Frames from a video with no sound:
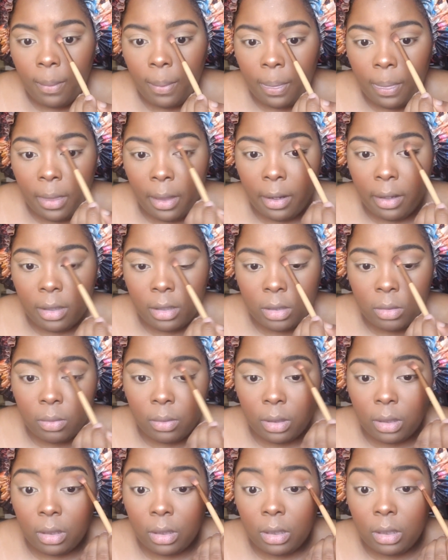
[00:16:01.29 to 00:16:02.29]
there's
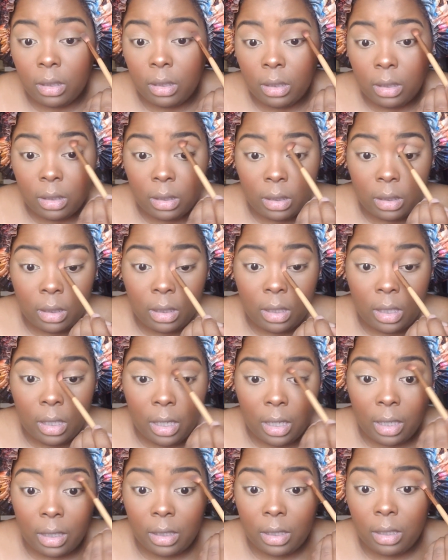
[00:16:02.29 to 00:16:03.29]
really
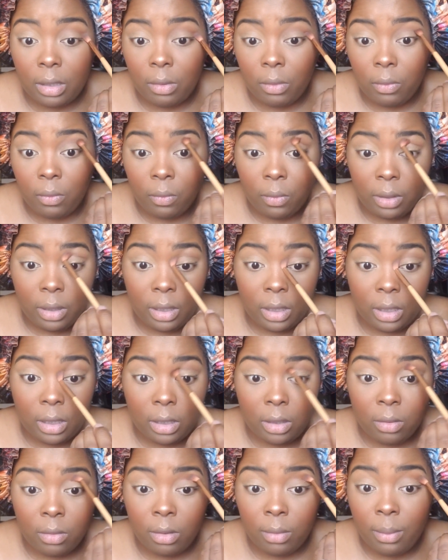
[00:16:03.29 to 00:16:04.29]
nothing we can
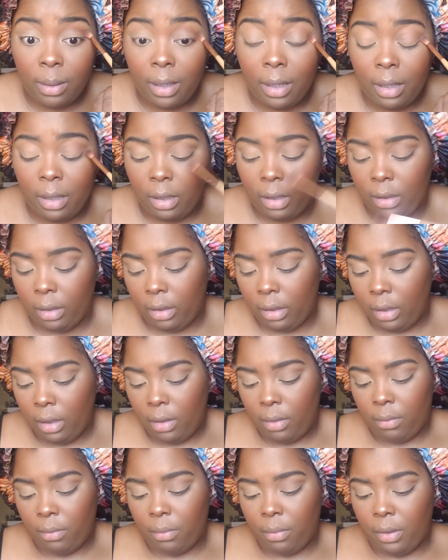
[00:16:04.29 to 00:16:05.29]
do about it
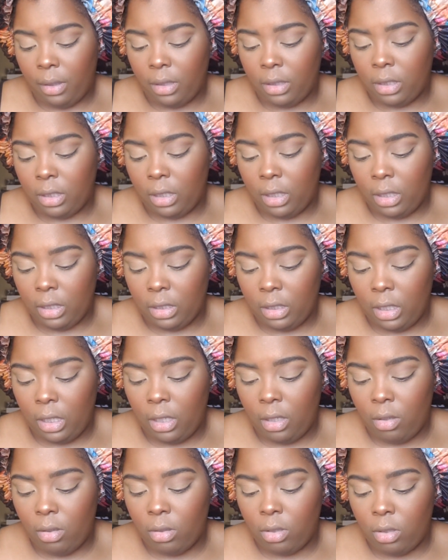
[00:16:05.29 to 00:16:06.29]
but to
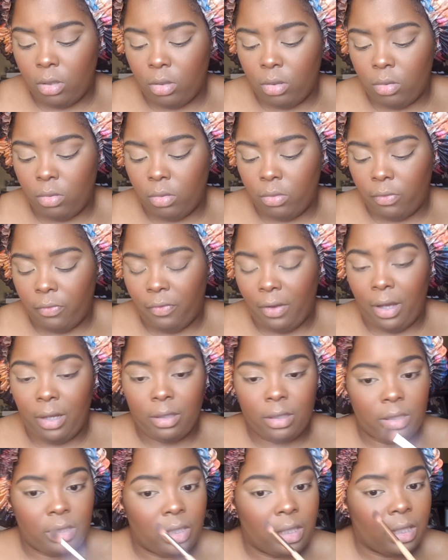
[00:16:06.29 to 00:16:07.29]
continue to
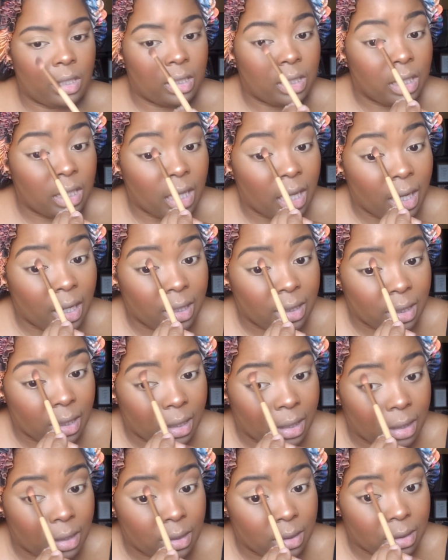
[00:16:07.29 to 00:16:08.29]
follow C D C
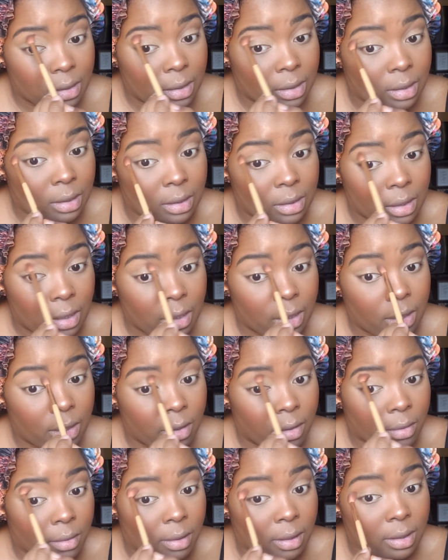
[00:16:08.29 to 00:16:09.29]
guidelines and take
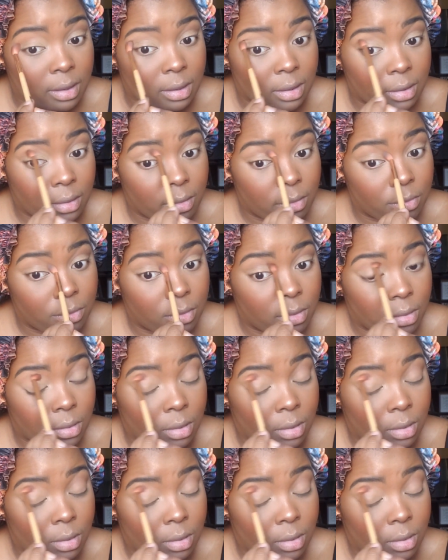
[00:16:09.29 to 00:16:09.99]
care of ourselves.